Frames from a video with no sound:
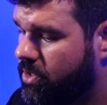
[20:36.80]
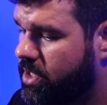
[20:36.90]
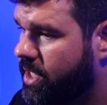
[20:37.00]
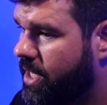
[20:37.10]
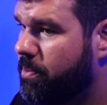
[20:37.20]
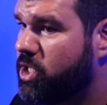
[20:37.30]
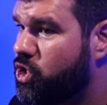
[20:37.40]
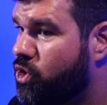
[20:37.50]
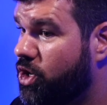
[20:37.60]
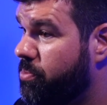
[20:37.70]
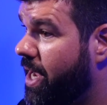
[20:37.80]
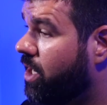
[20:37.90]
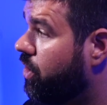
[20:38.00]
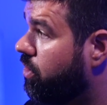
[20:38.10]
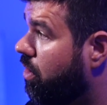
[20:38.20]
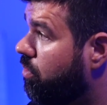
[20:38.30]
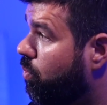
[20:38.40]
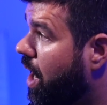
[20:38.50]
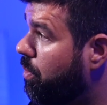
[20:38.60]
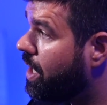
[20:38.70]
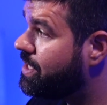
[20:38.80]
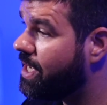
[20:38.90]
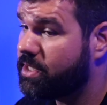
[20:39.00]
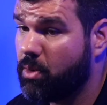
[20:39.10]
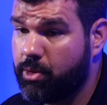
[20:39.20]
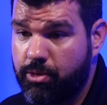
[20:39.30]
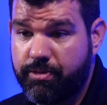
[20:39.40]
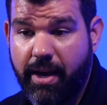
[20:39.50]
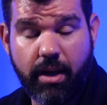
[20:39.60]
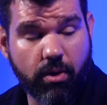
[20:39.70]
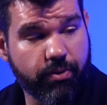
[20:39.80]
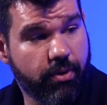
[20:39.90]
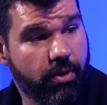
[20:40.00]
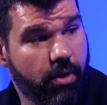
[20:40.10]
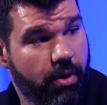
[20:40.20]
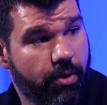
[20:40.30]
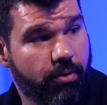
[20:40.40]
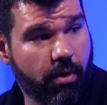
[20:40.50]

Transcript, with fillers: here's the thing, that means you couldn't make it on your own. Why would I take someone who's failed? Right. Right.